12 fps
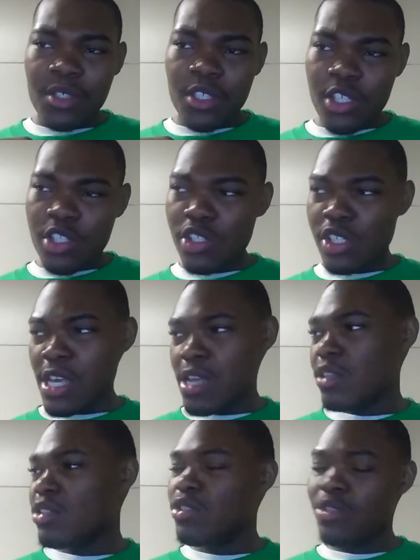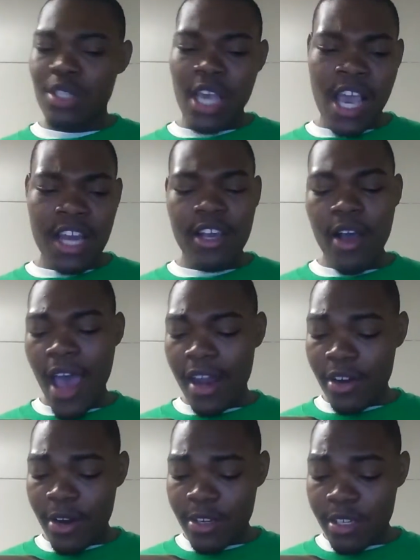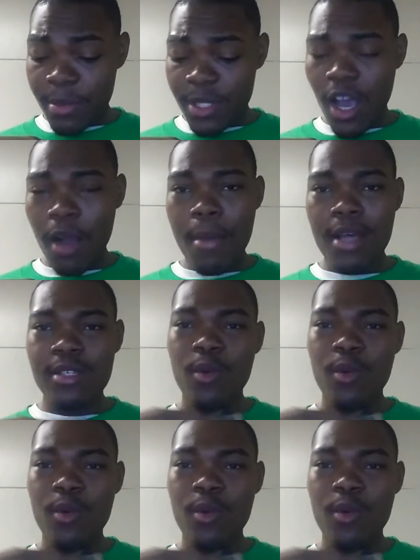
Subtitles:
And Yandy gonna have the nerve to talking about,